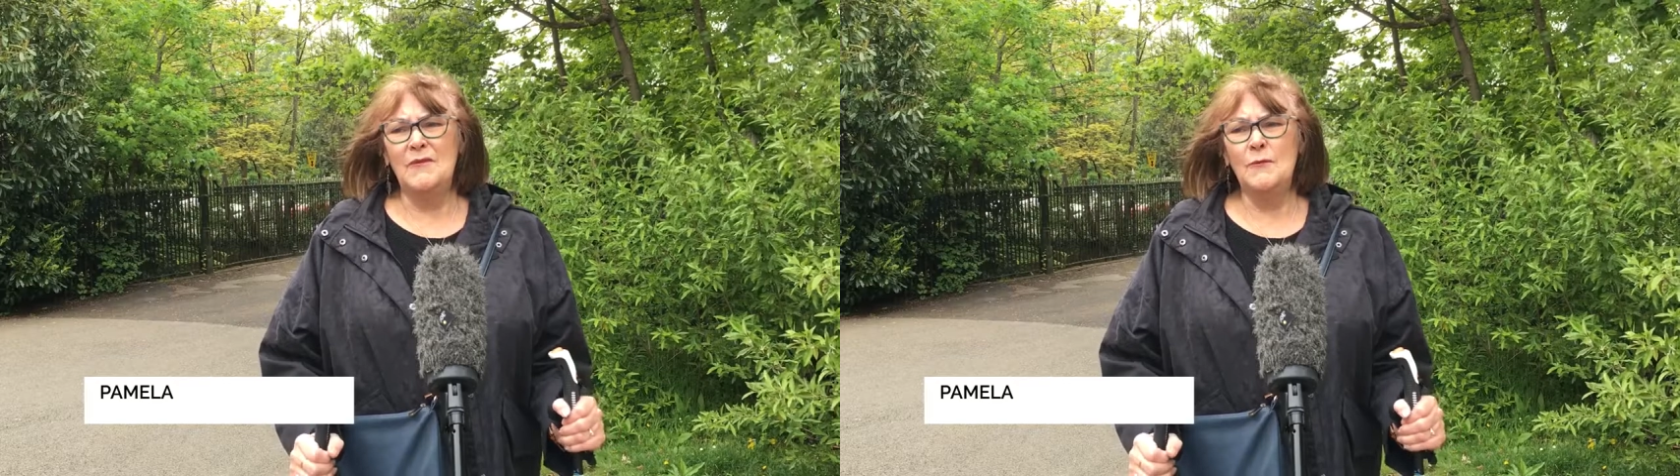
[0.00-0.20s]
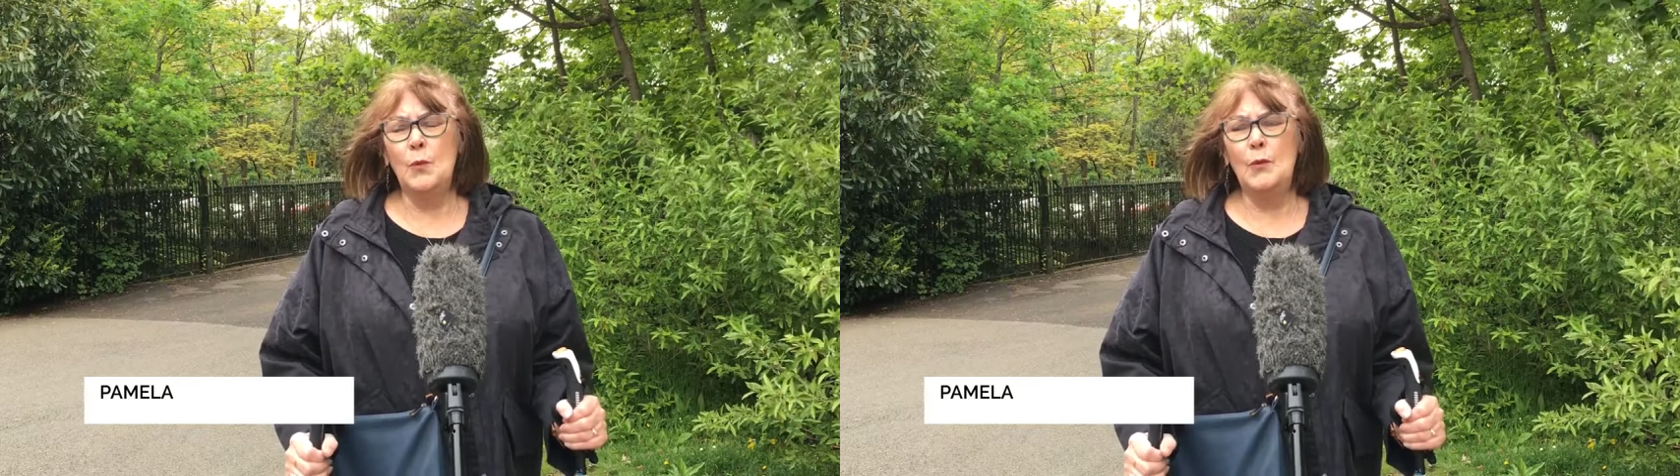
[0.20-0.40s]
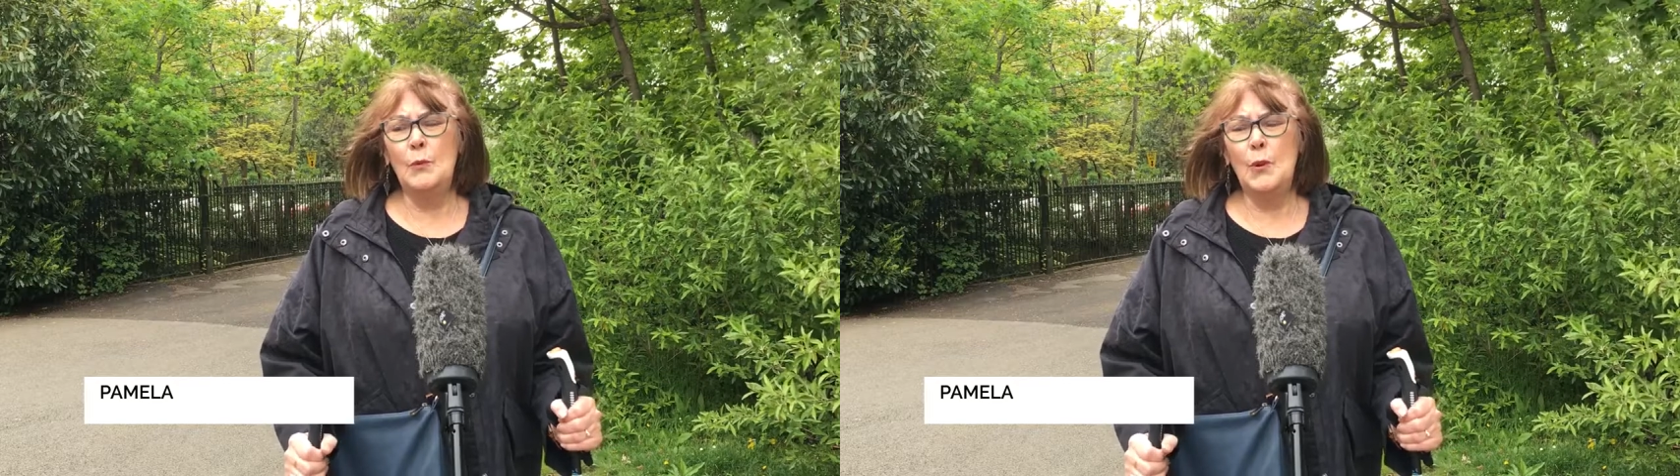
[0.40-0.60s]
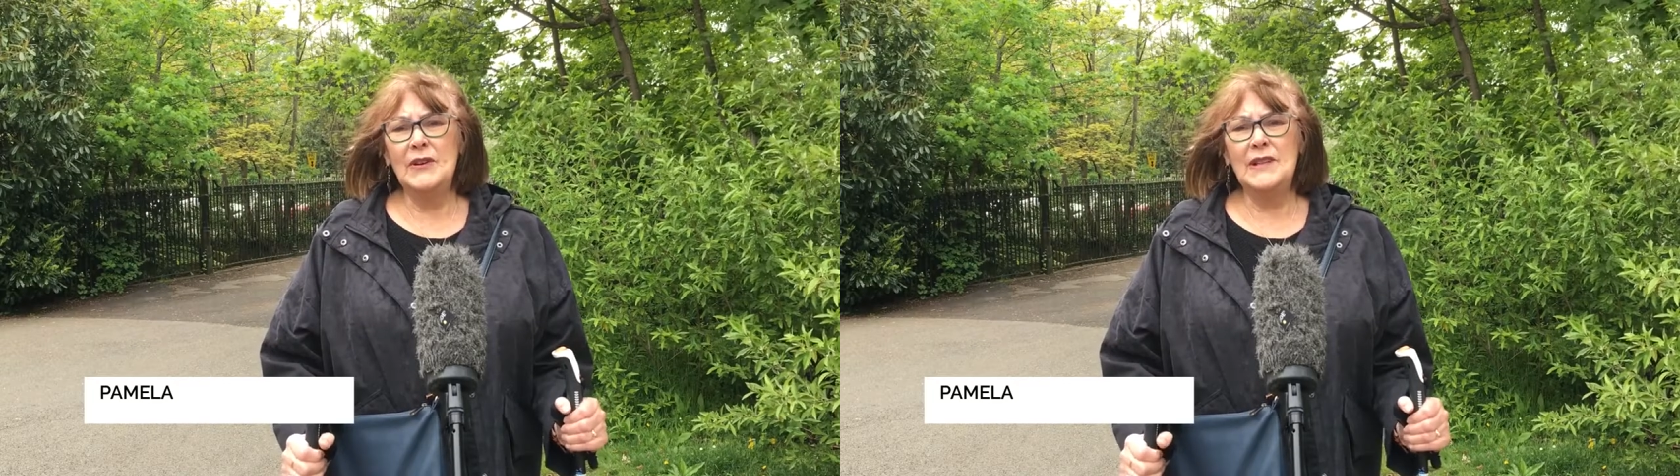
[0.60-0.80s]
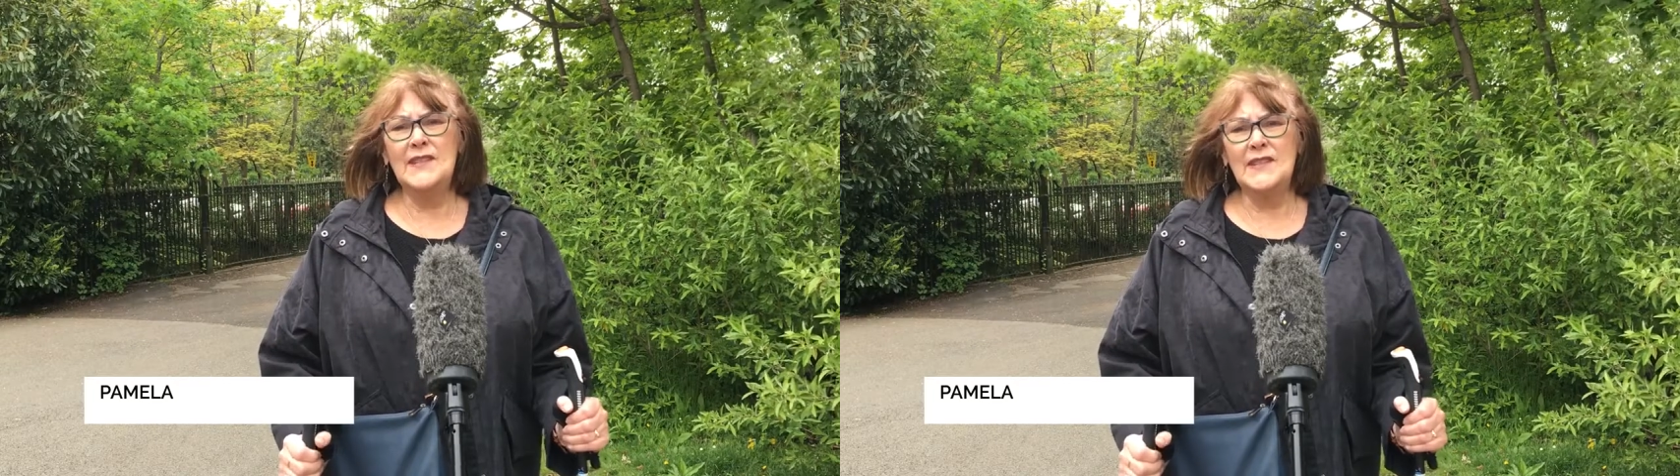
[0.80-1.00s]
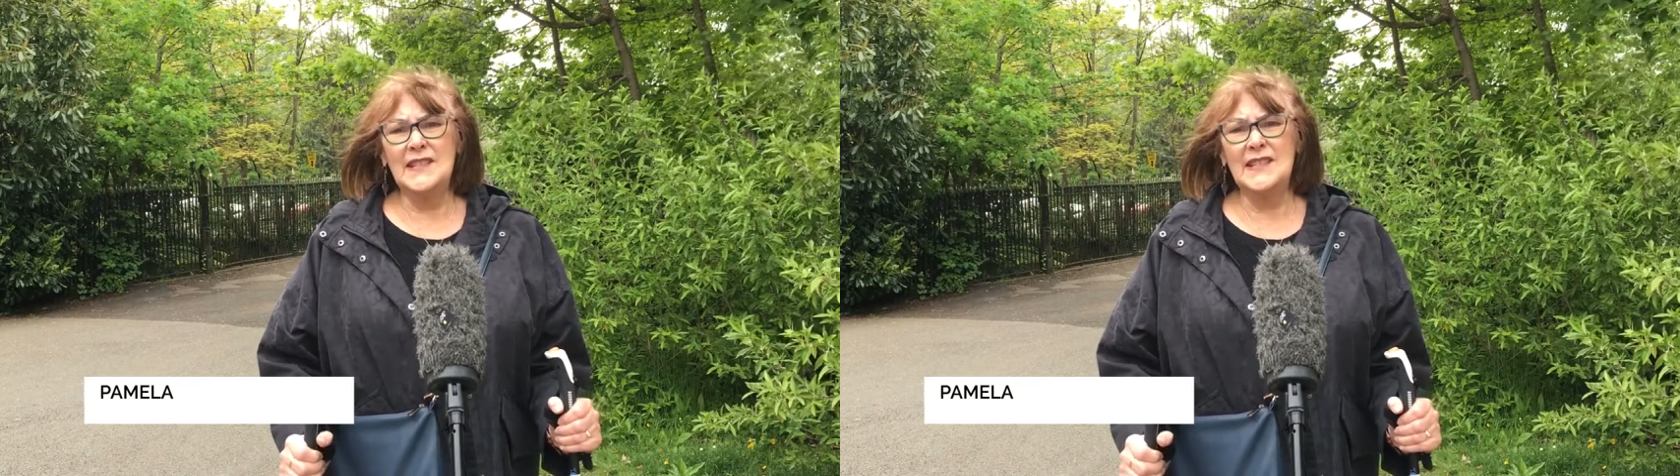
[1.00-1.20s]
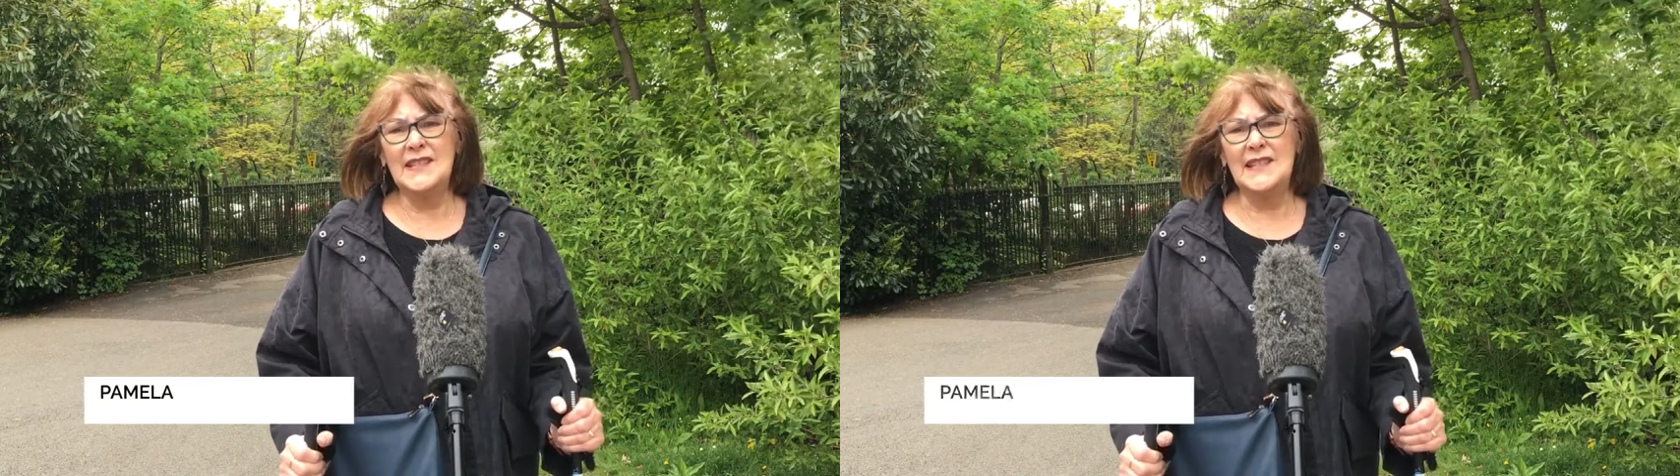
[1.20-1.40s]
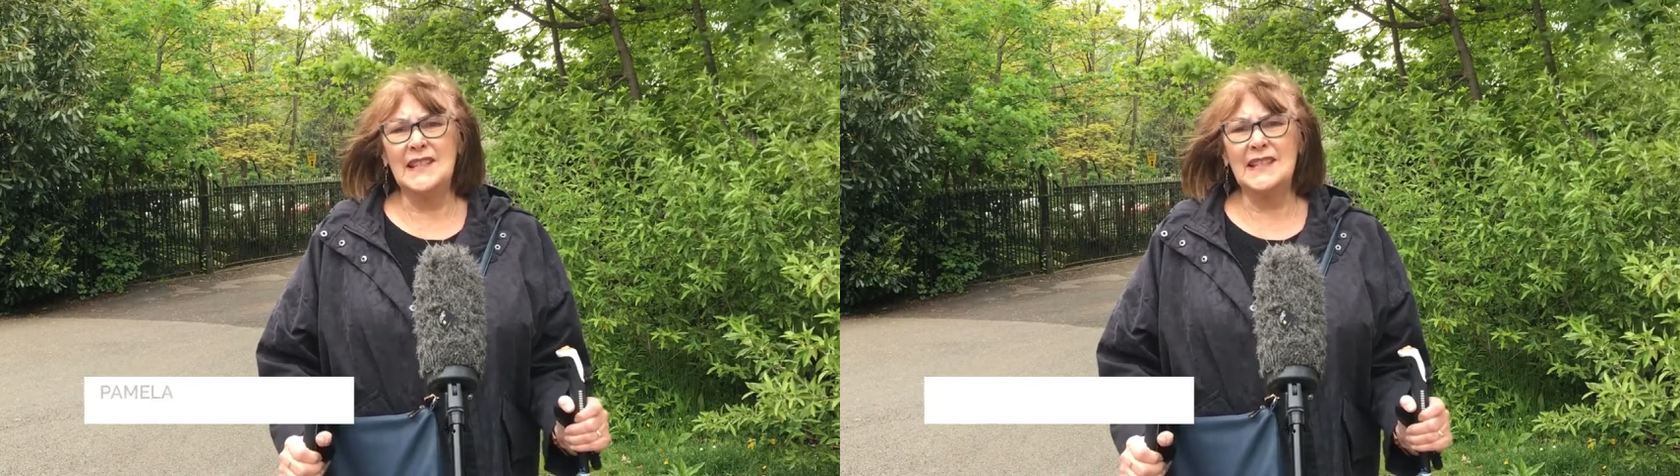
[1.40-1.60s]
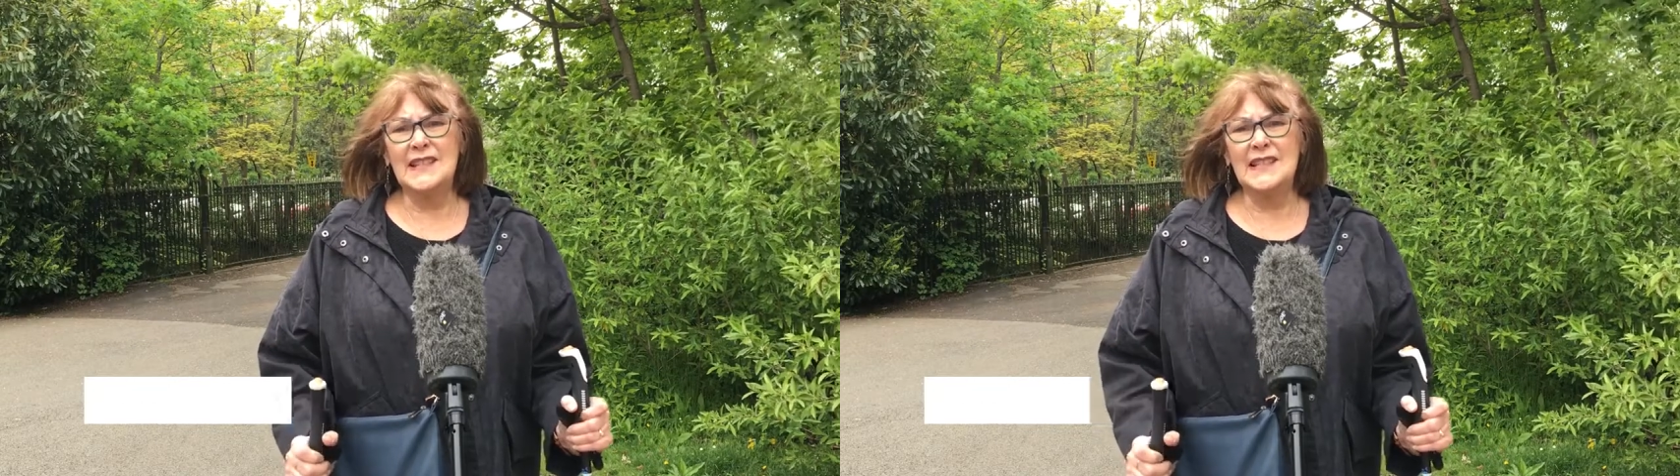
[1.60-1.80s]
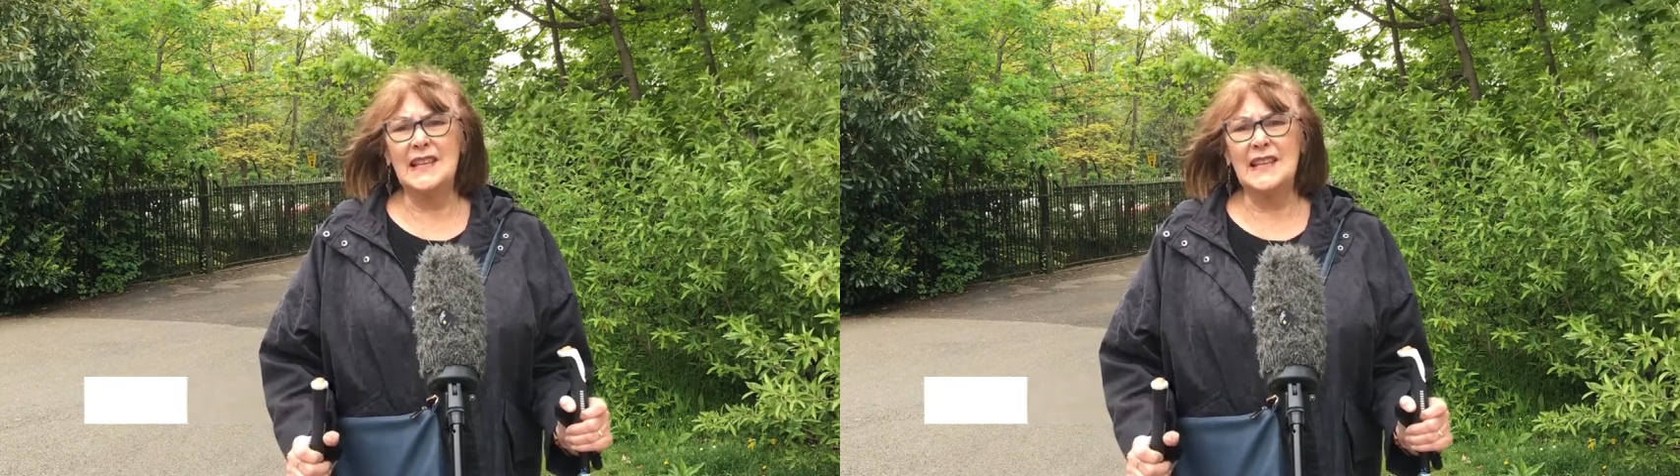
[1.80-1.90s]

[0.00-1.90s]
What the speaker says: worrying statistics,